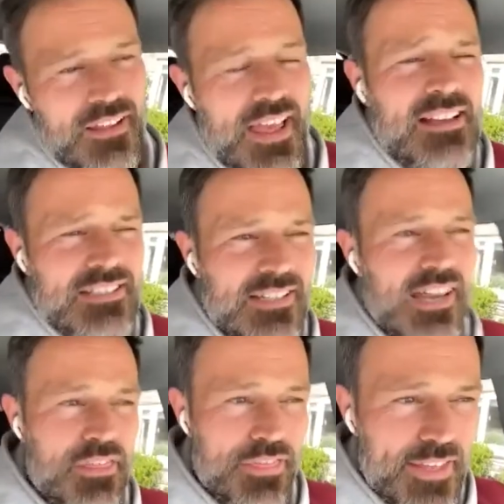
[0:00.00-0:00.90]
actually,
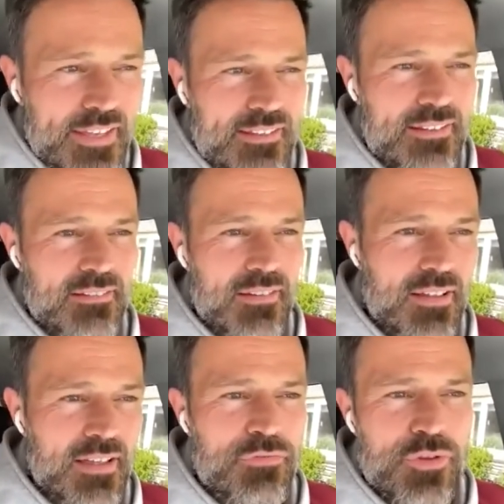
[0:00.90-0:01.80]
I think
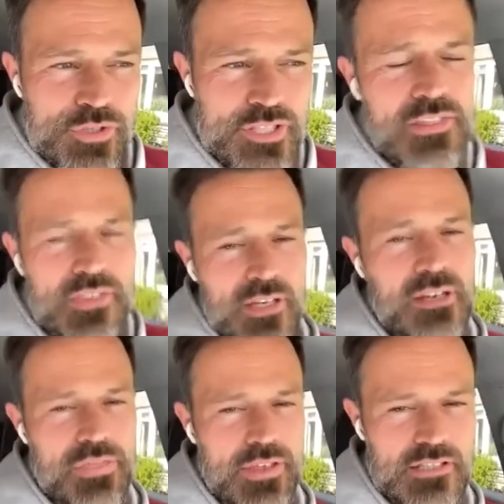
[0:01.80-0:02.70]
if you set the
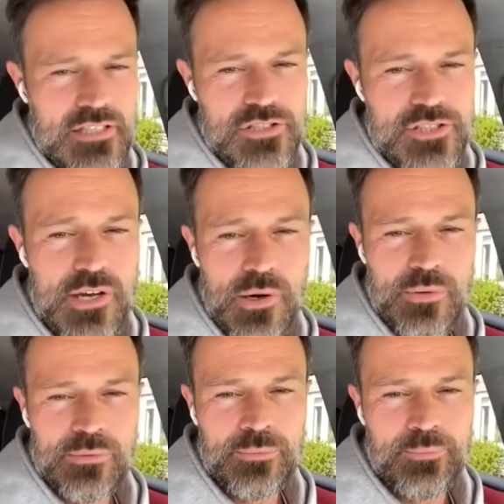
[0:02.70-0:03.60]
other things in
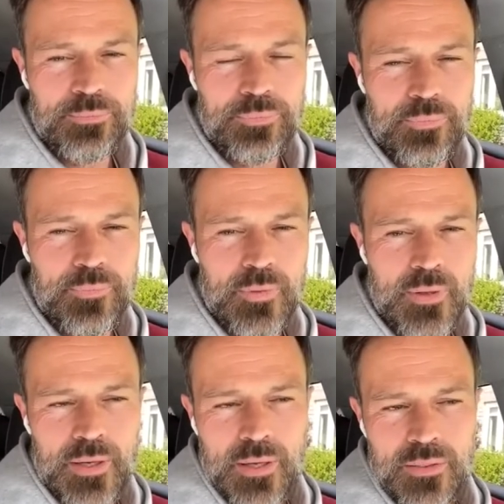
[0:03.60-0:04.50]
stone,
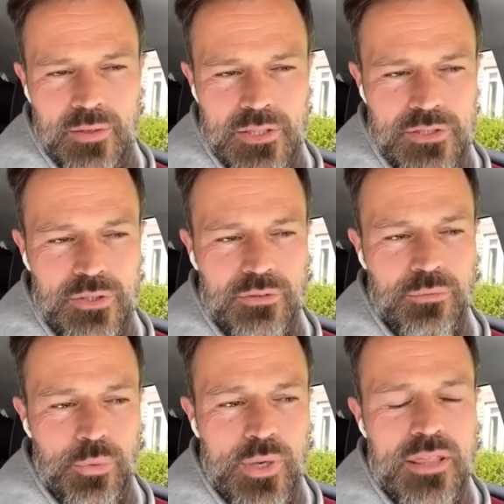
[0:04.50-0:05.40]
there's a
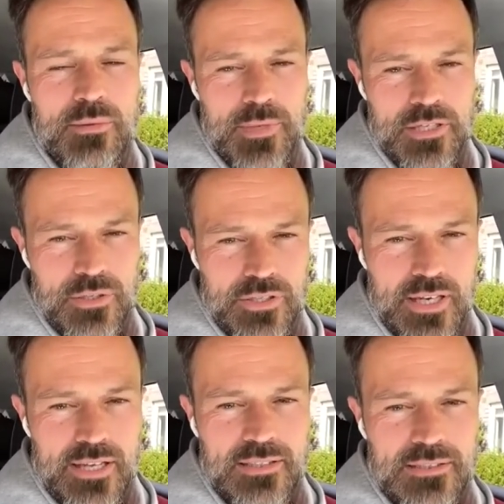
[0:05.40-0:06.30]
certain rhythm in your
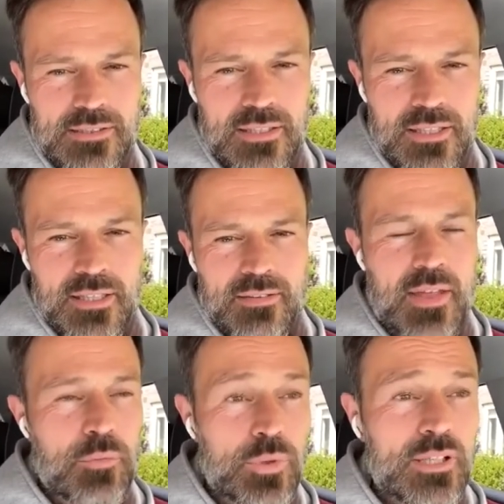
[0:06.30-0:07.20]
days
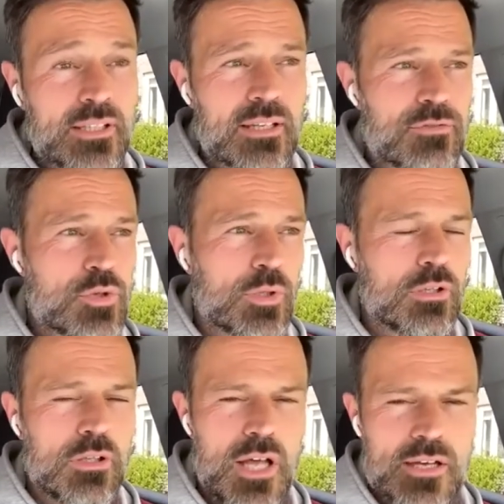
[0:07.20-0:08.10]
that really gives you a
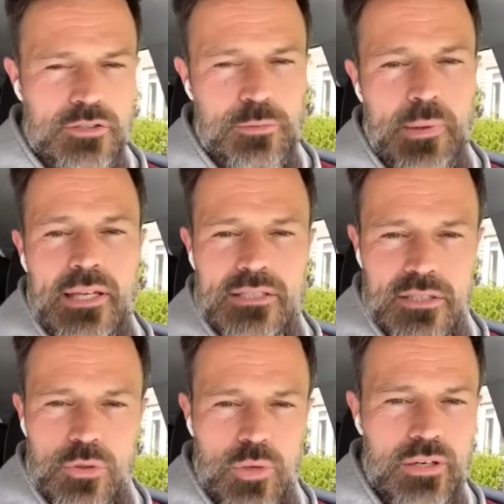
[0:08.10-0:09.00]
lot of space to
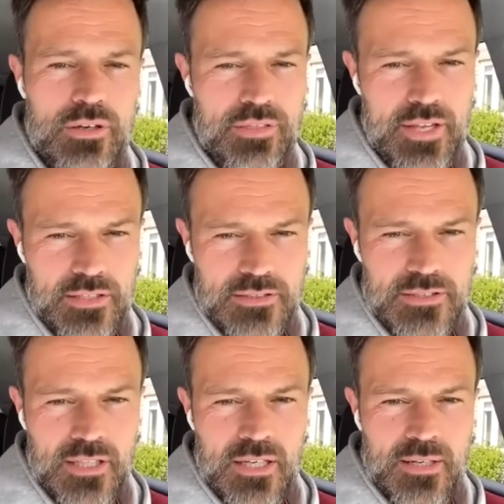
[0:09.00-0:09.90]
do other
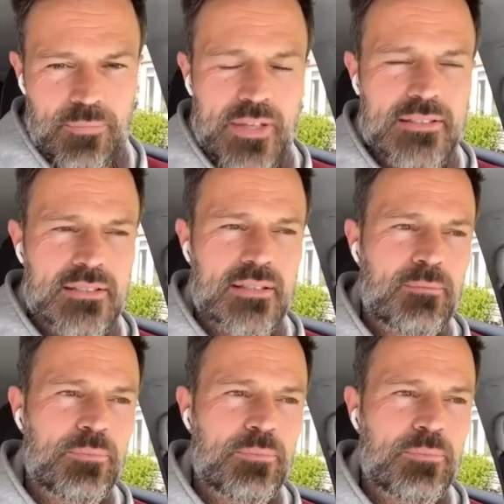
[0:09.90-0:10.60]
things. It's